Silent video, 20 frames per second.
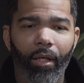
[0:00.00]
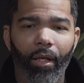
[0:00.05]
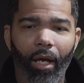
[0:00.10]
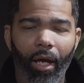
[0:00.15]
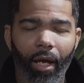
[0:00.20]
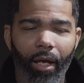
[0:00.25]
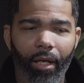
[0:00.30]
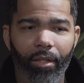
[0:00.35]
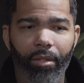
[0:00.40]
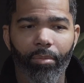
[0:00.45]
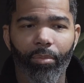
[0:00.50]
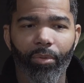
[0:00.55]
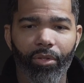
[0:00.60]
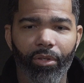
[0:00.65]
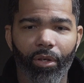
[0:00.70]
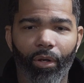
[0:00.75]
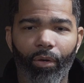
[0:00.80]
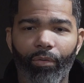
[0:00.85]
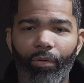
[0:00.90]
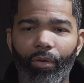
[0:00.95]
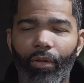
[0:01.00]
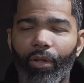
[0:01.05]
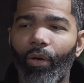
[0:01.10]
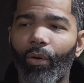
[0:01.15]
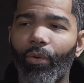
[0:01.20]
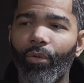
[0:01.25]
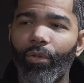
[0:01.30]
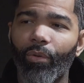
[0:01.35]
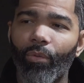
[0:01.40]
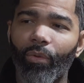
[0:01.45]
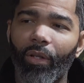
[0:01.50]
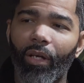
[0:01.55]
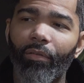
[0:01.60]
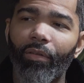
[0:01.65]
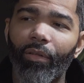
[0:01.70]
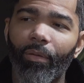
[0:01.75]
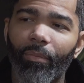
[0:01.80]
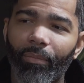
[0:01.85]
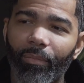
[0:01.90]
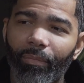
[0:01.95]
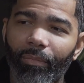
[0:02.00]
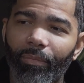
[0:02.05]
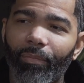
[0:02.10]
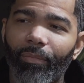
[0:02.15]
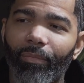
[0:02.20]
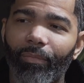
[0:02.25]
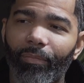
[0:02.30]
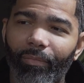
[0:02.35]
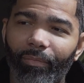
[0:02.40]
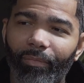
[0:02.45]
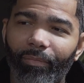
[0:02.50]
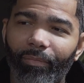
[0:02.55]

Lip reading: has preserved for those who love him."